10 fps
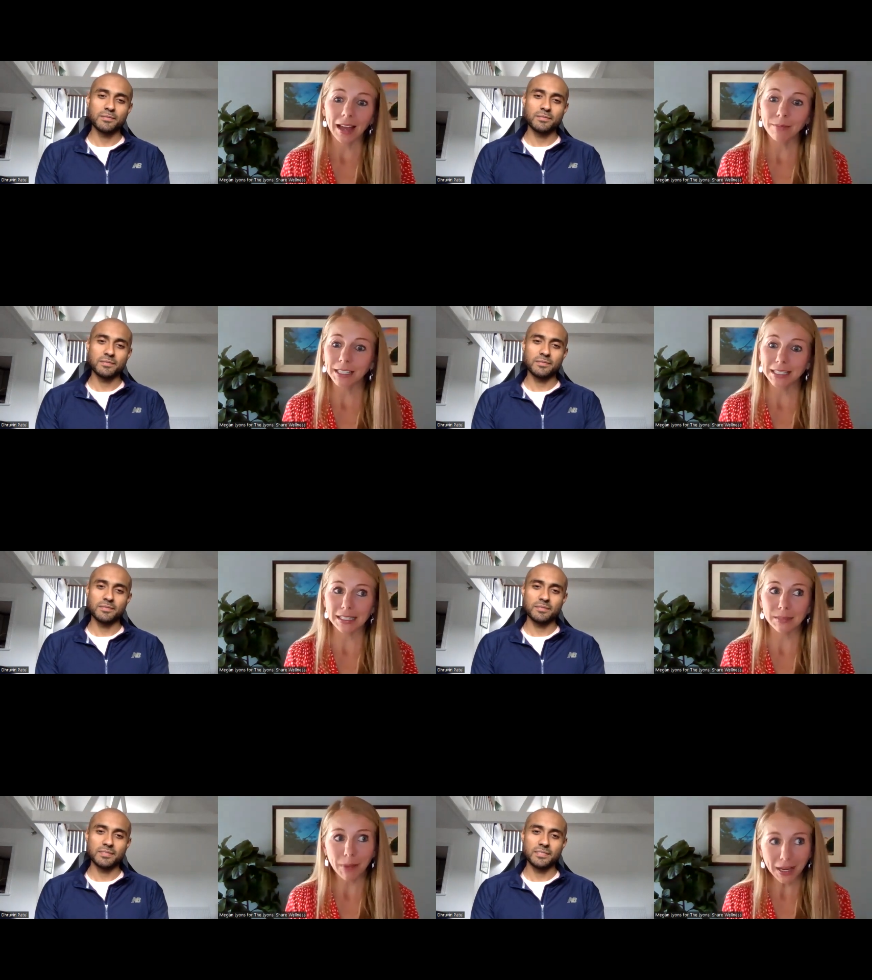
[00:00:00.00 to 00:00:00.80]
Speaker 1: I mean,
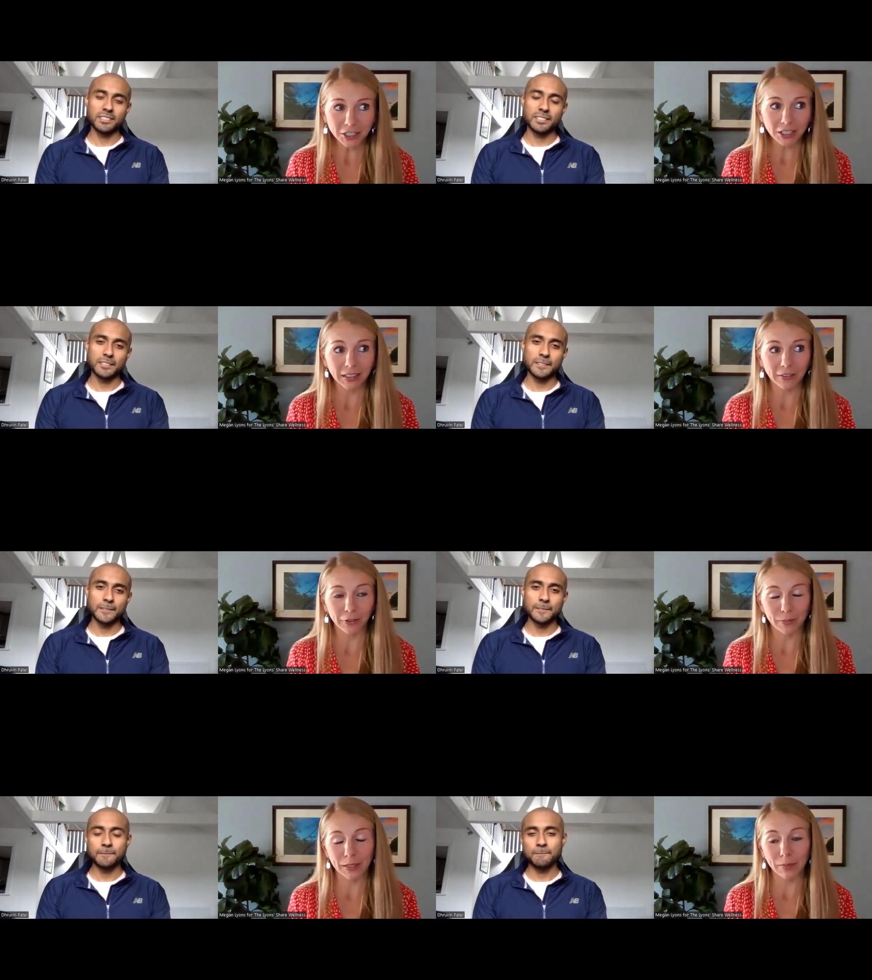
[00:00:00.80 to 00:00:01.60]
especially
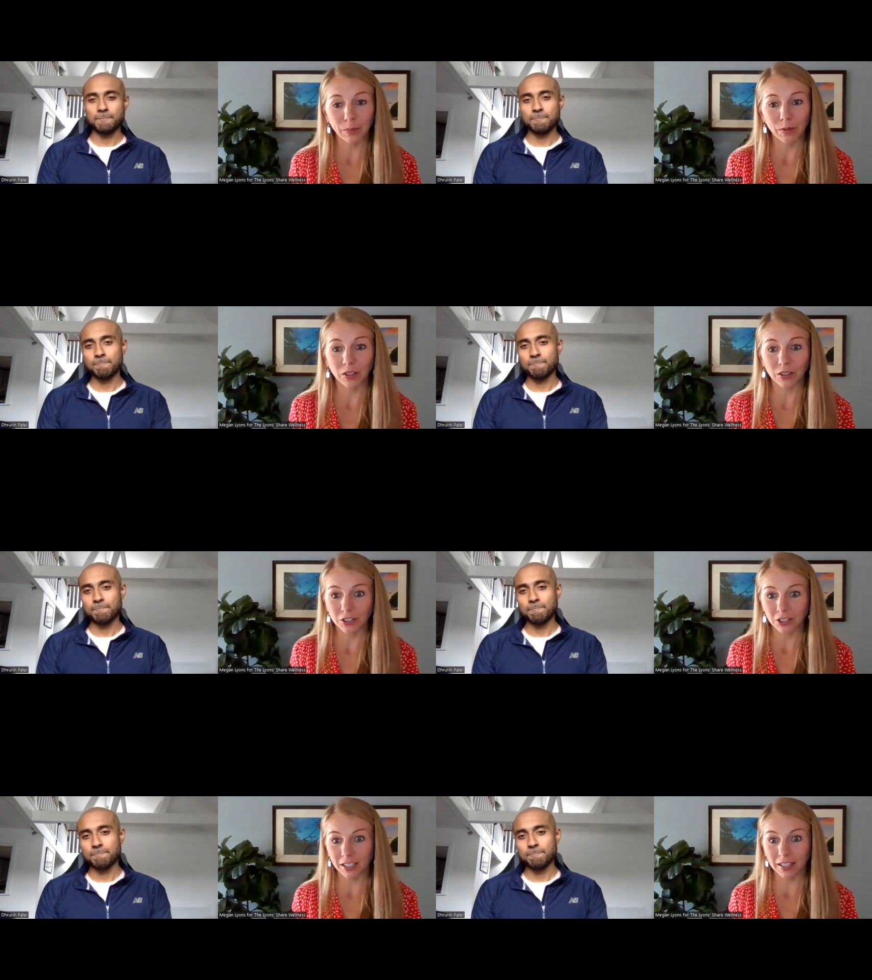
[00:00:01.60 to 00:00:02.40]
for
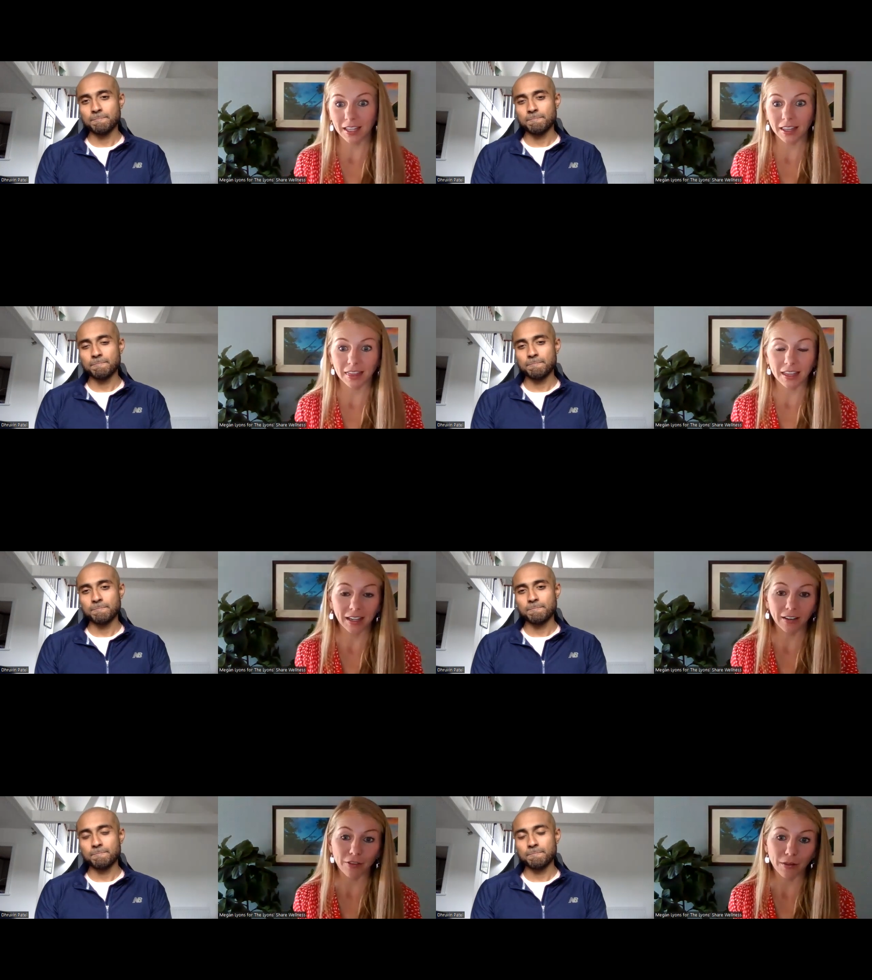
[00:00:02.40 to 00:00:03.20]
people during the
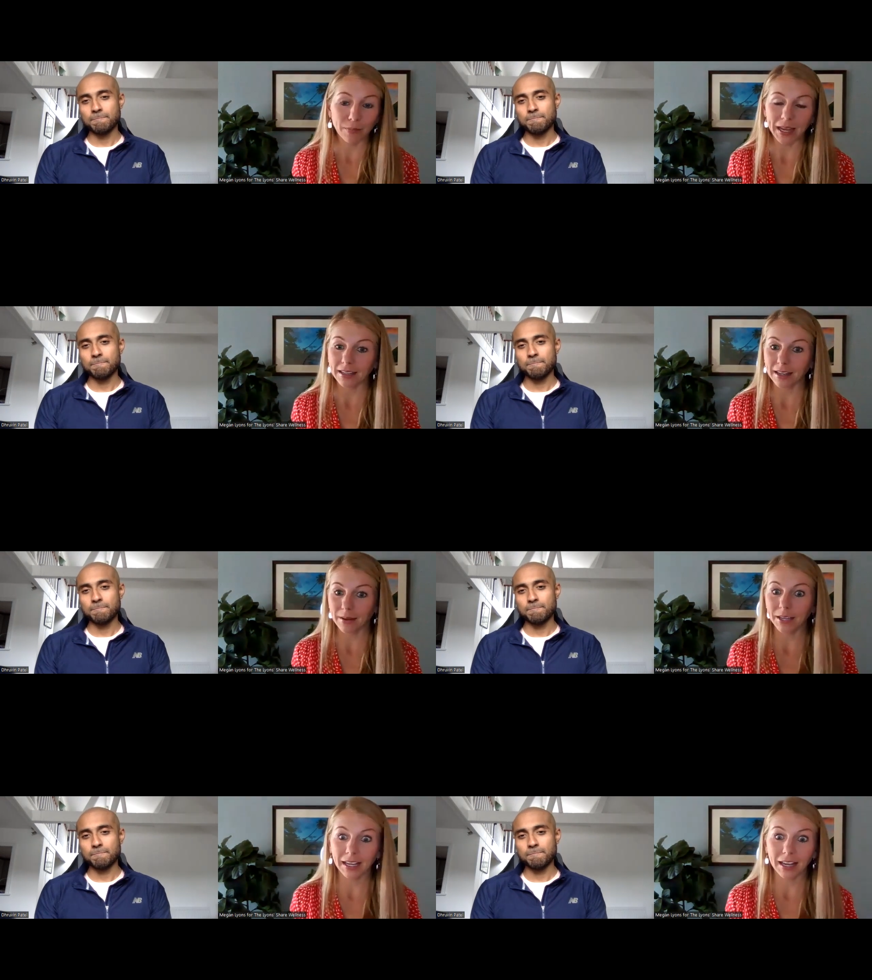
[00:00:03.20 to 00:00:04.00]
thick of the
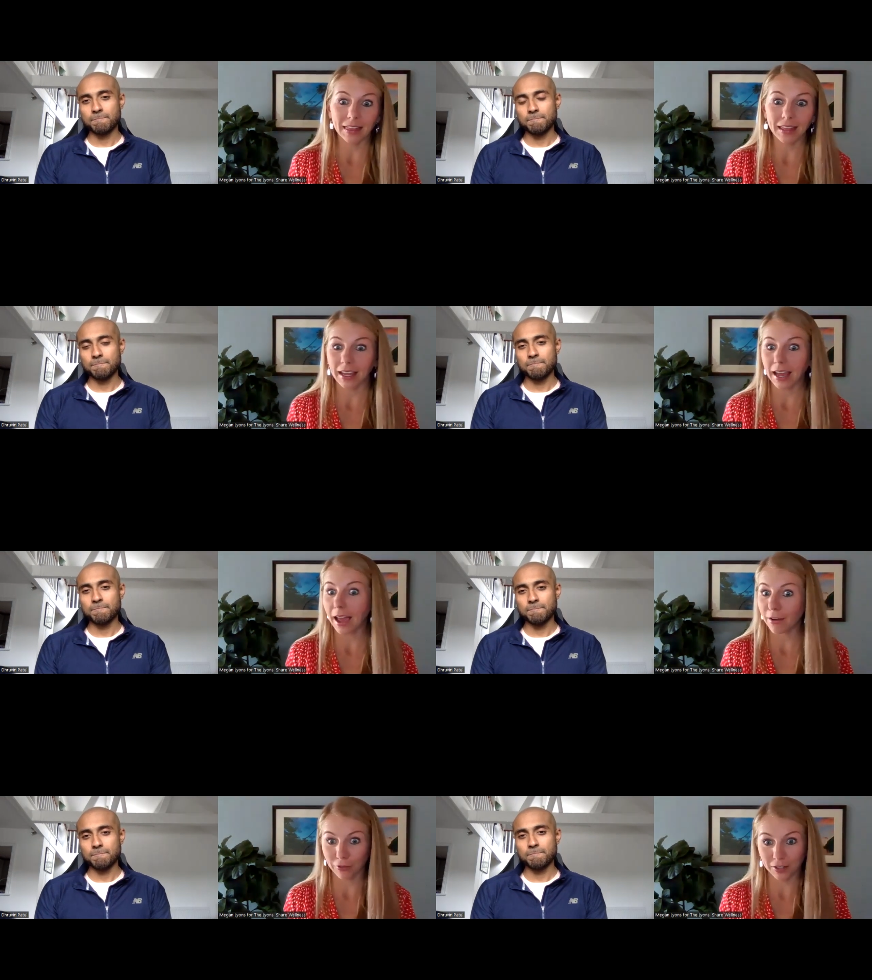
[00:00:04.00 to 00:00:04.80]
pandemic, I think
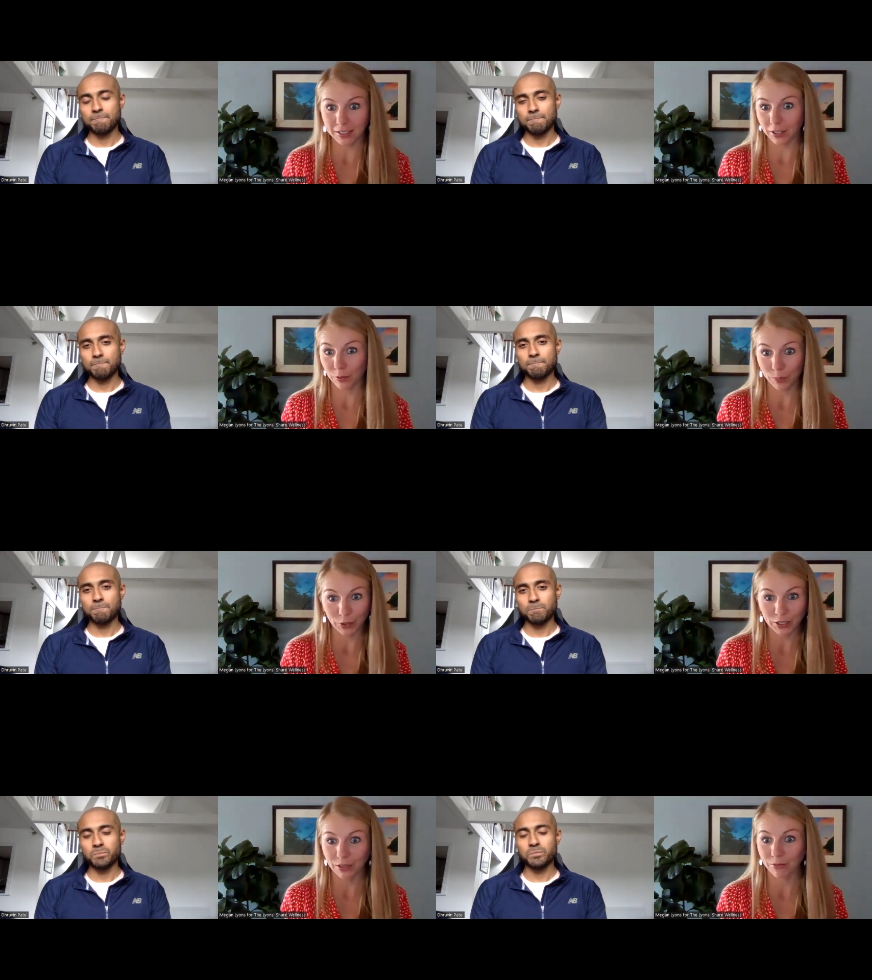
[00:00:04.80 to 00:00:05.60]
every single
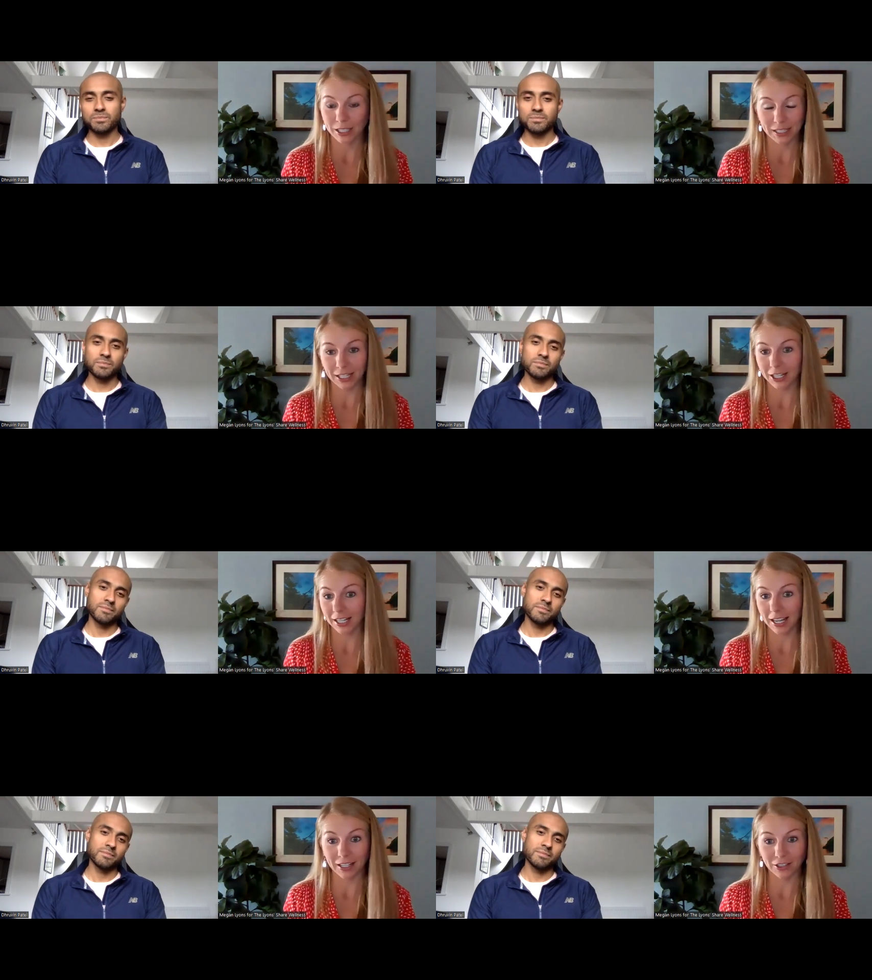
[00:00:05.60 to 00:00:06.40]
person was
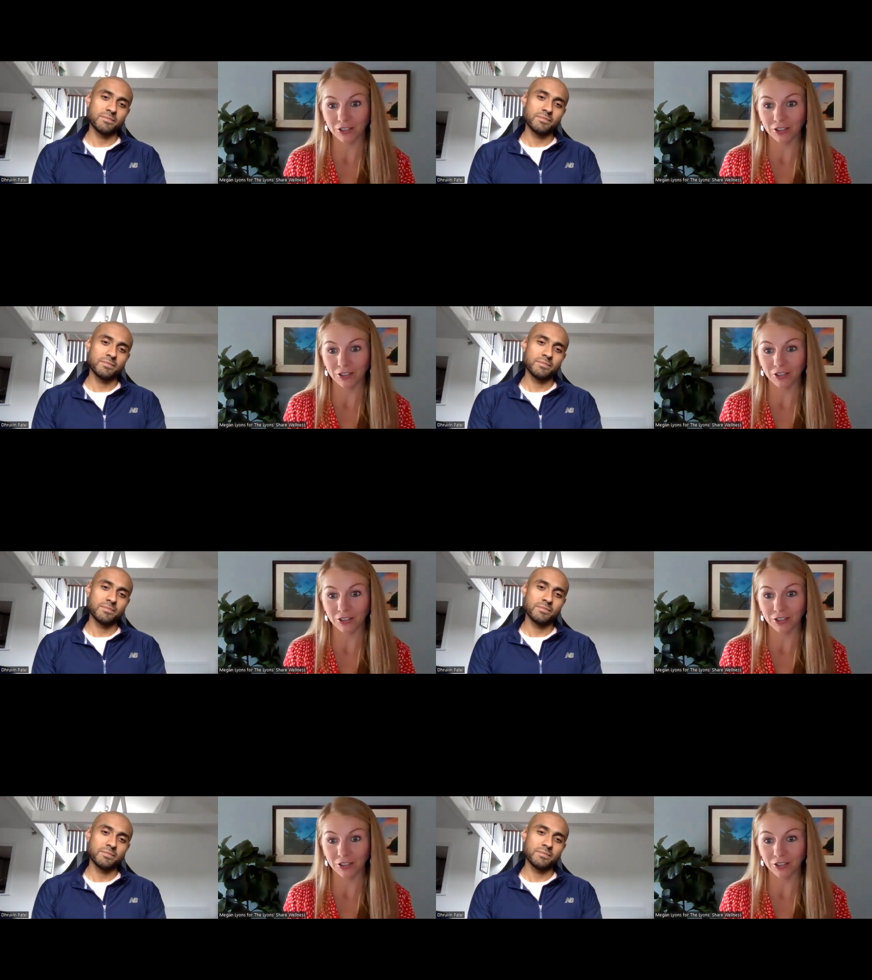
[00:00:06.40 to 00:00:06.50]
staring at a